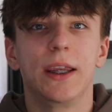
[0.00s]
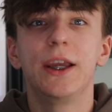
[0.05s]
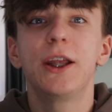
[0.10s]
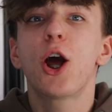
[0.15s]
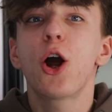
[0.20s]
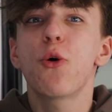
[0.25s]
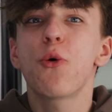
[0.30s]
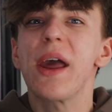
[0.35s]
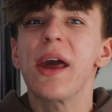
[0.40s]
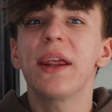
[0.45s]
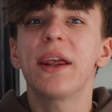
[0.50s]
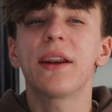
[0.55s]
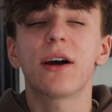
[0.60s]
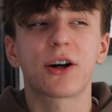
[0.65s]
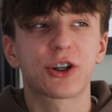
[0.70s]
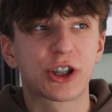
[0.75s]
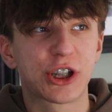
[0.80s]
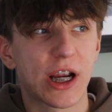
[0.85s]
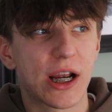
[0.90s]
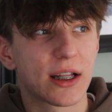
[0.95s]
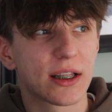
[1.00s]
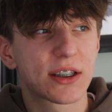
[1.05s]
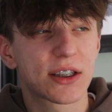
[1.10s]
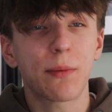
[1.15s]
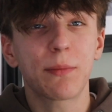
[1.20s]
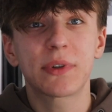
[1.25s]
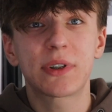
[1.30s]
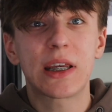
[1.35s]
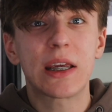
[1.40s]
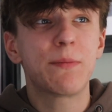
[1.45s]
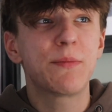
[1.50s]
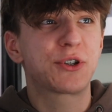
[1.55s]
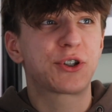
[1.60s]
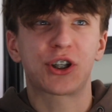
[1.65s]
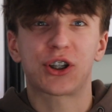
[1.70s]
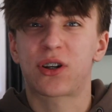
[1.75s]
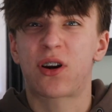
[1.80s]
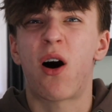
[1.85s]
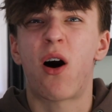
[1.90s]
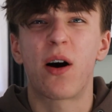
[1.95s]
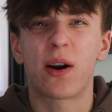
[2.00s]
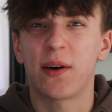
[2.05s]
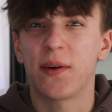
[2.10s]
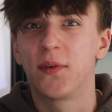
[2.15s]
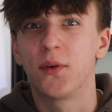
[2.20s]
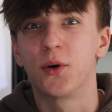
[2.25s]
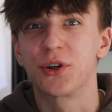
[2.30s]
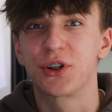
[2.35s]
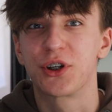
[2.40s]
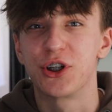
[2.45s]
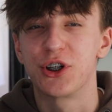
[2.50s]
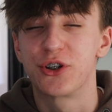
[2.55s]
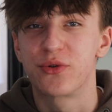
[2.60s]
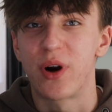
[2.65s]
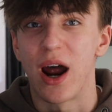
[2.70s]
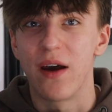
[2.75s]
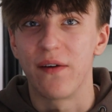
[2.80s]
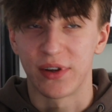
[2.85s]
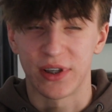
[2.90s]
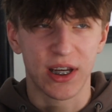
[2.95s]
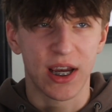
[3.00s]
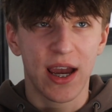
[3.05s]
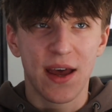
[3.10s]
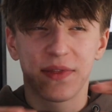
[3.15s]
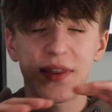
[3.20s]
know, in a nutshell, some teams just can't afford good drivers.